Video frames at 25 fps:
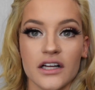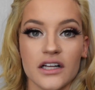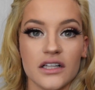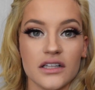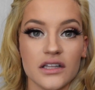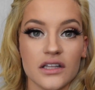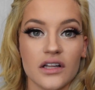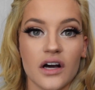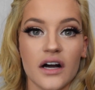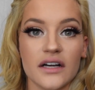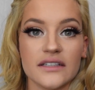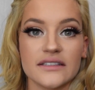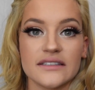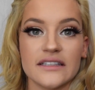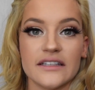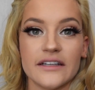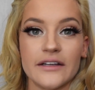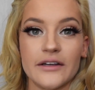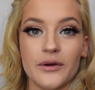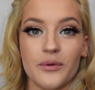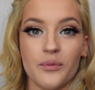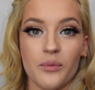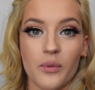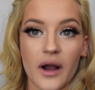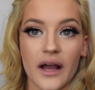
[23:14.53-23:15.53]

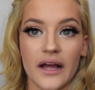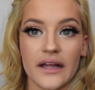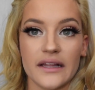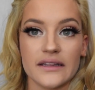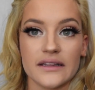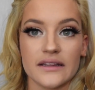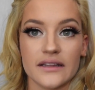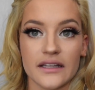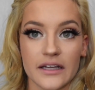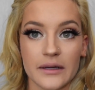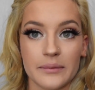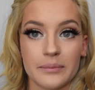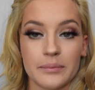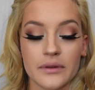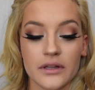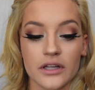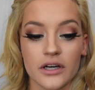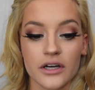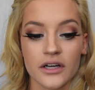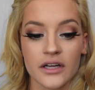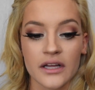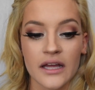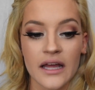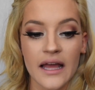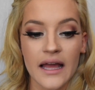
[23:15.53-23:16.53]
glossy wet lip
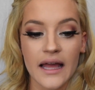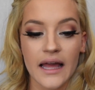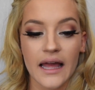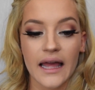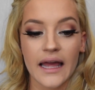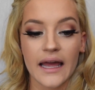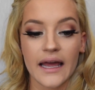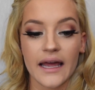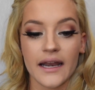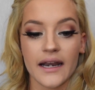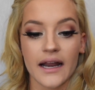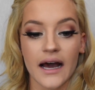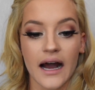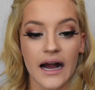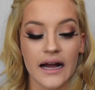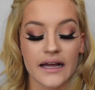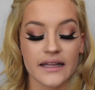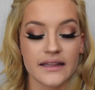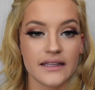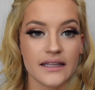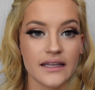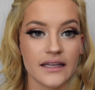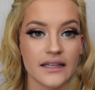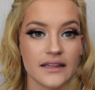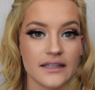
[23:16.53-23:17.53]
look, and I
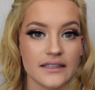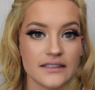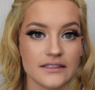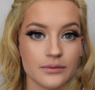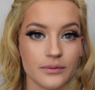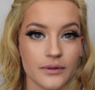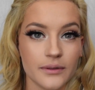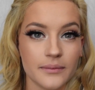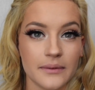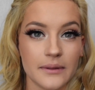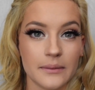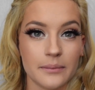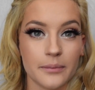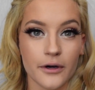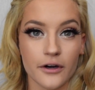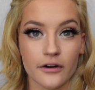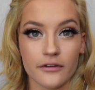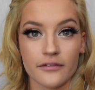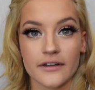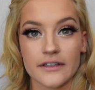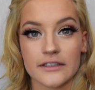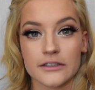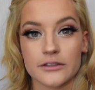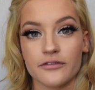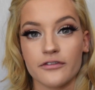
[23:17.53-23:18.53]
think this would be
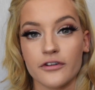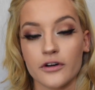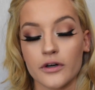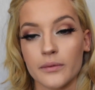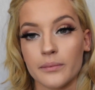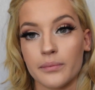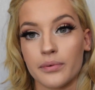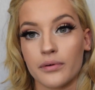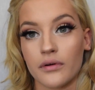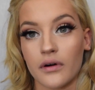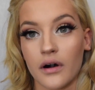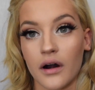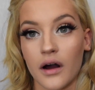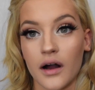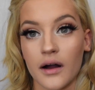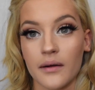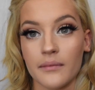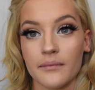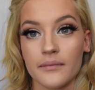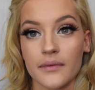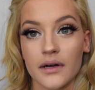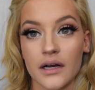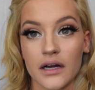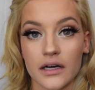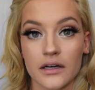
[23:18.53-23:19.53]
perfect for
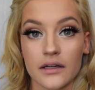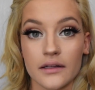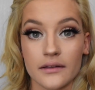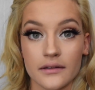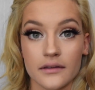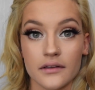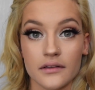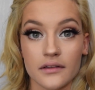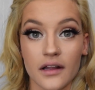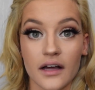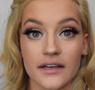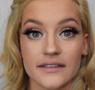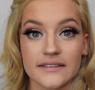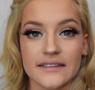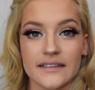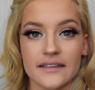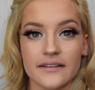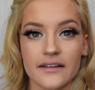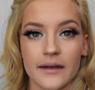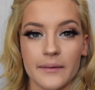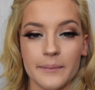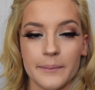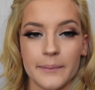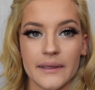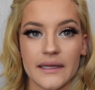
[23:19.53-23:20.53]
prom, a glossy
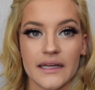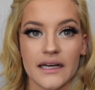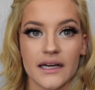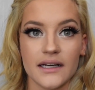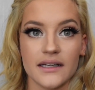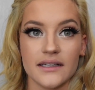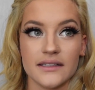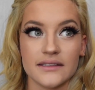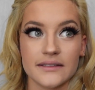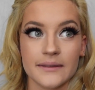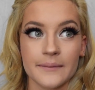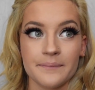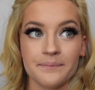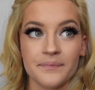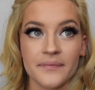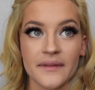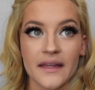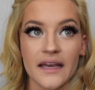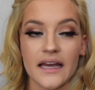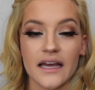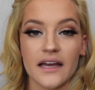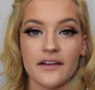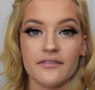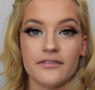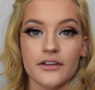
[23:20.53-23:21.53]
lip, because
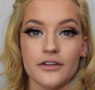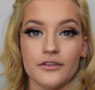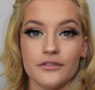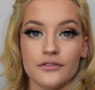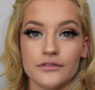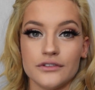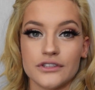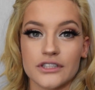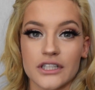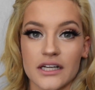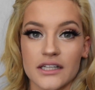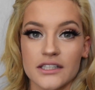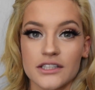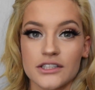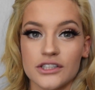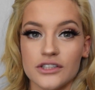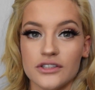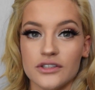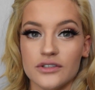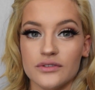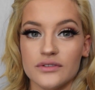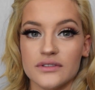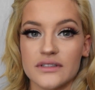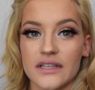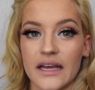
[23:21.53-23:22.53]
if you just
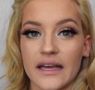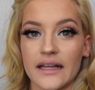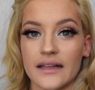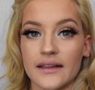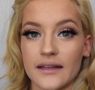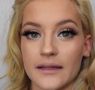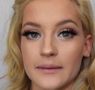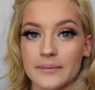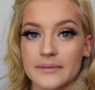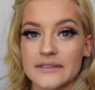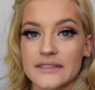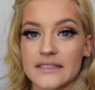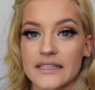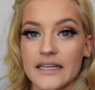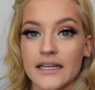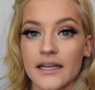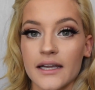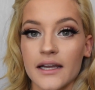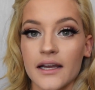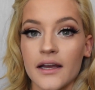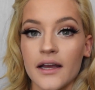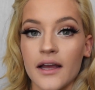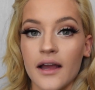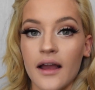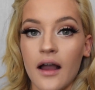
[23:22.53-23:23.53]
use a
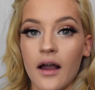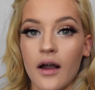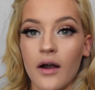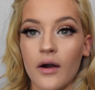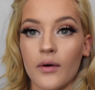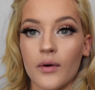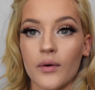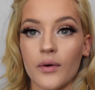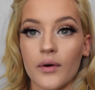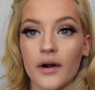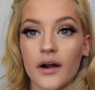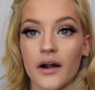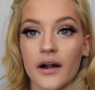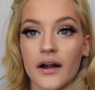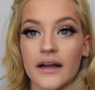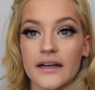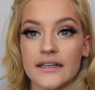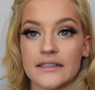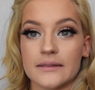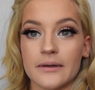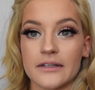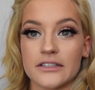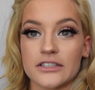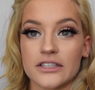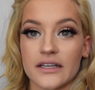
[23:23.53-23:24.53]
lipstick, or
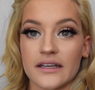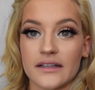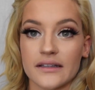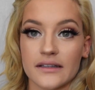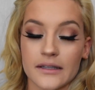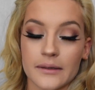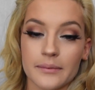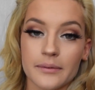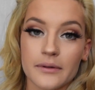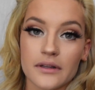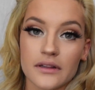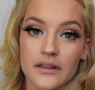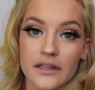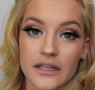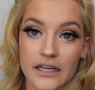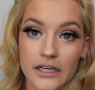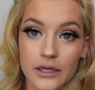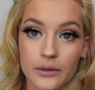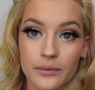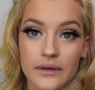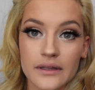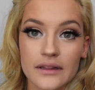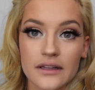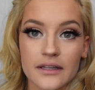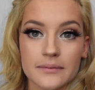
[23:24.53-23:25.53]
especially a
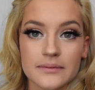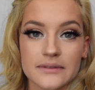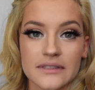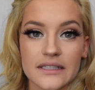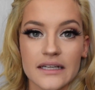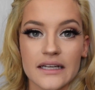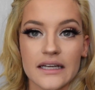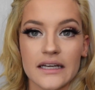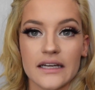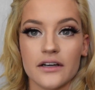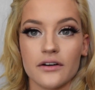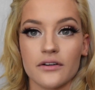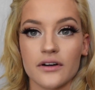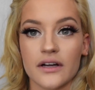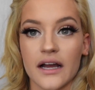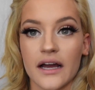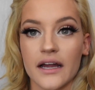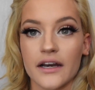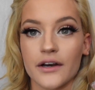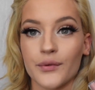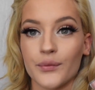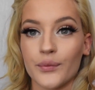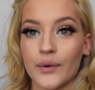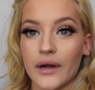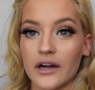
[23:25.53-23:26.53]
liquid lipstick, it'll
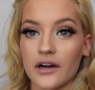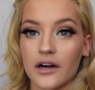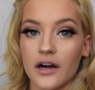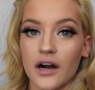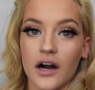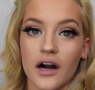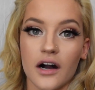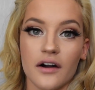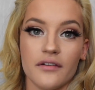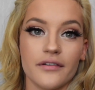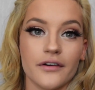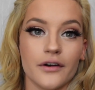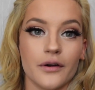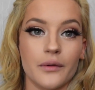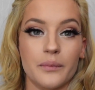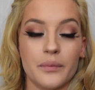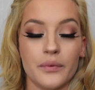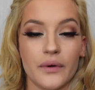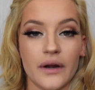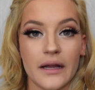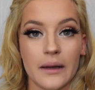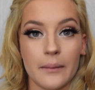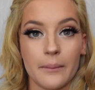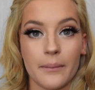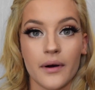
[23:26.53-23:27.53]
kind of wear off, it'll
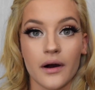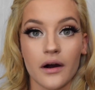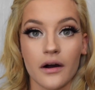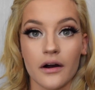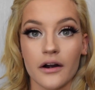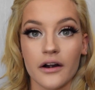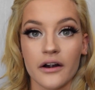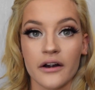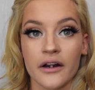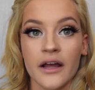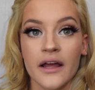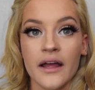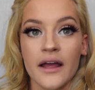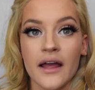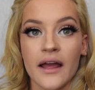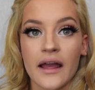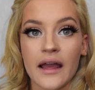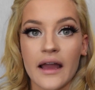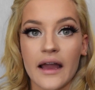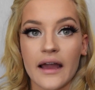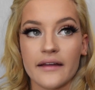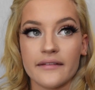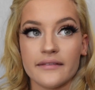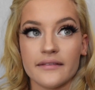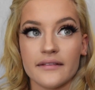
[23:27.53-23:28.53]
break apart,
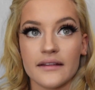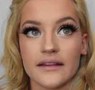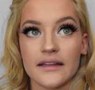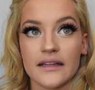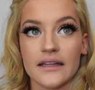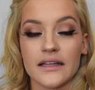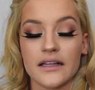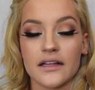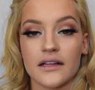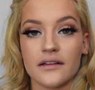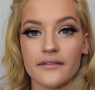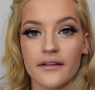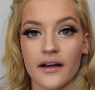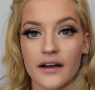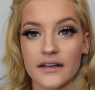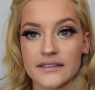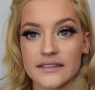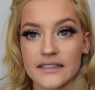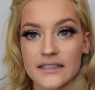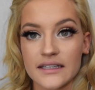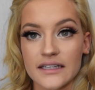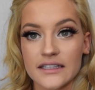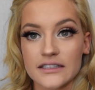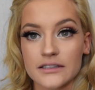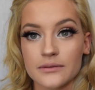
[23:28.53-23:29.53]
and the
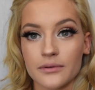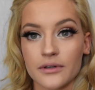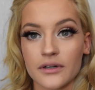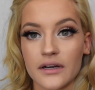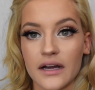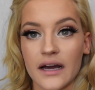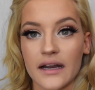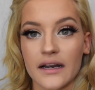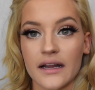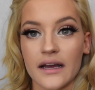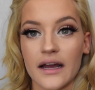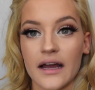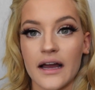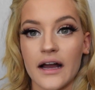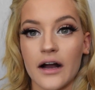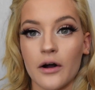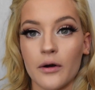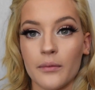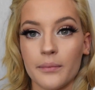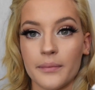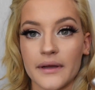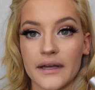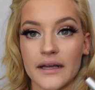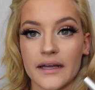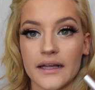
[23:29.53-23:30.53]
glossiness will kind of
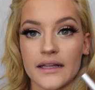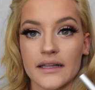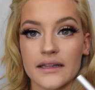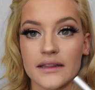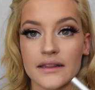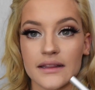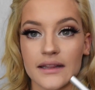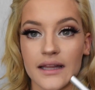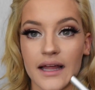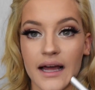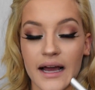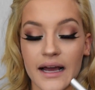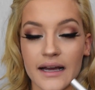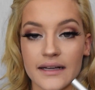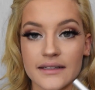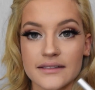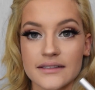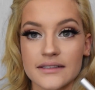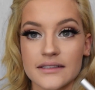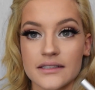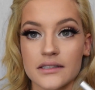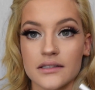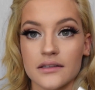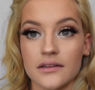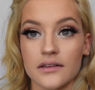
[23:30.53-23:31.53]
help it
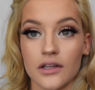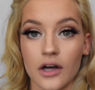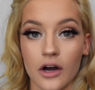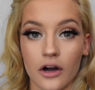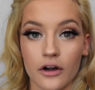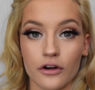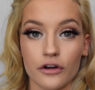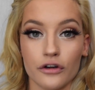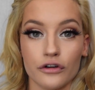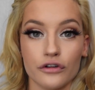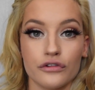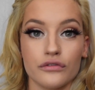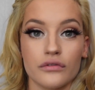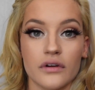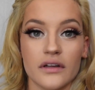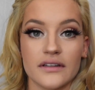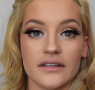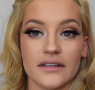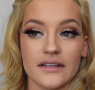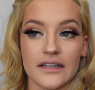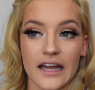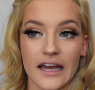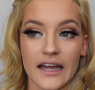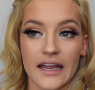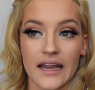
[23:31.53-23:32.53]
last longer throughout
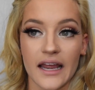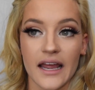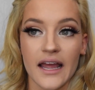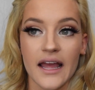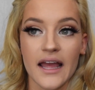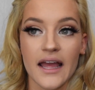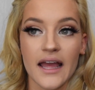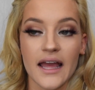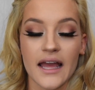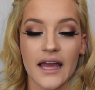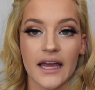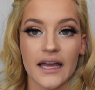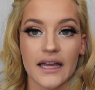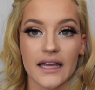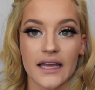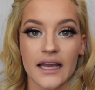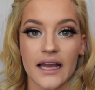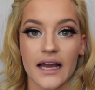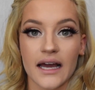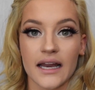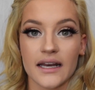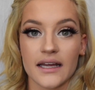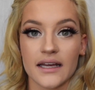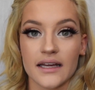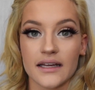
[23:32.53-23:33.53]
the night and
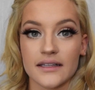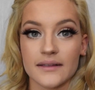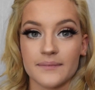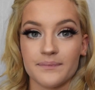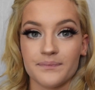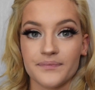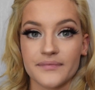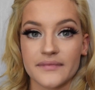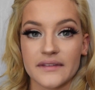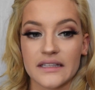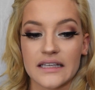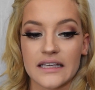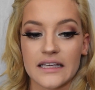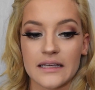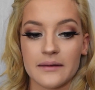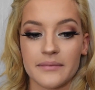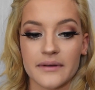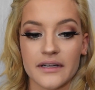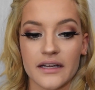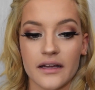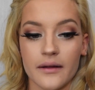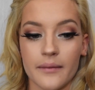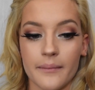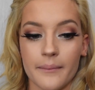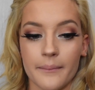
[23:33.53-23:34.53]
kind of keep
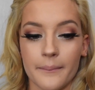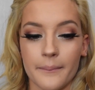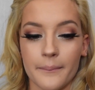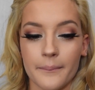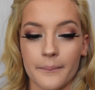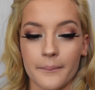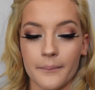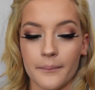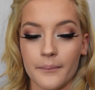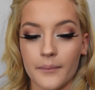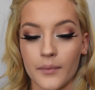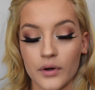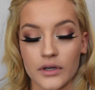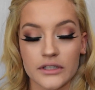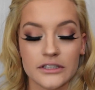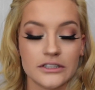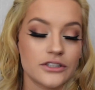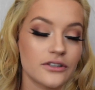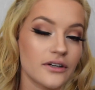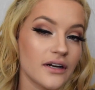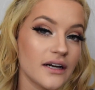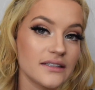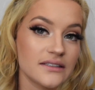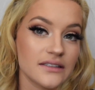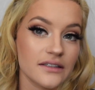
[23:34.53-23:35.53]
it
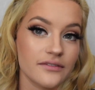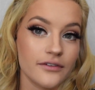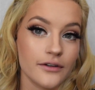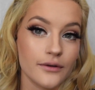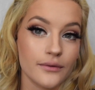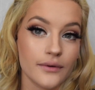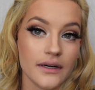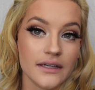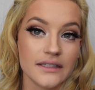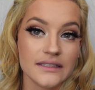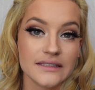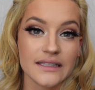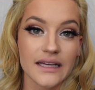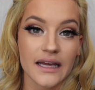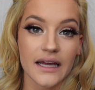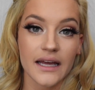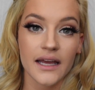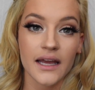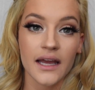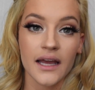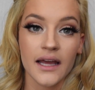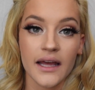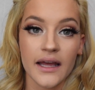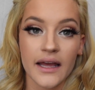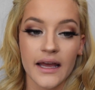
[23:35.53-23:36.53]
moisturized, if you want to
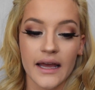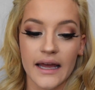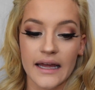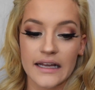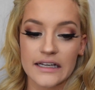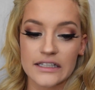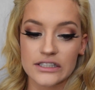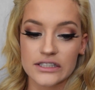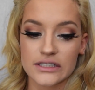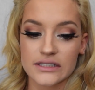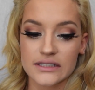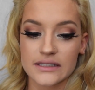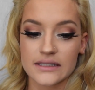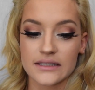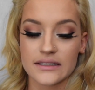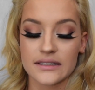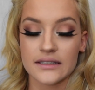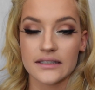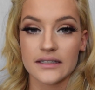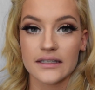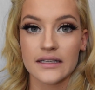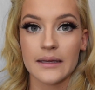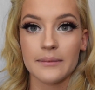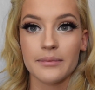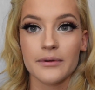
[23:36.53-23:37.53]
say, and just
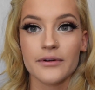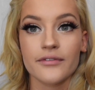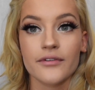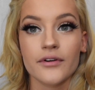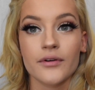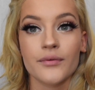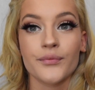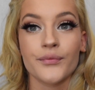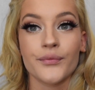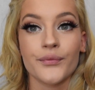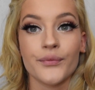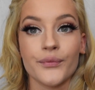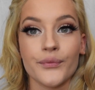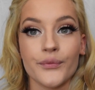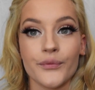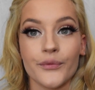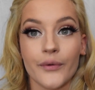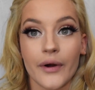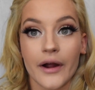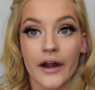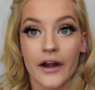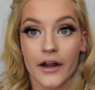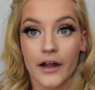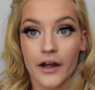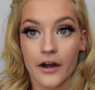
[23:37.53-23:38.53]
keep it from
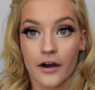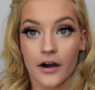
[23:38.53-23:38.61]
wearing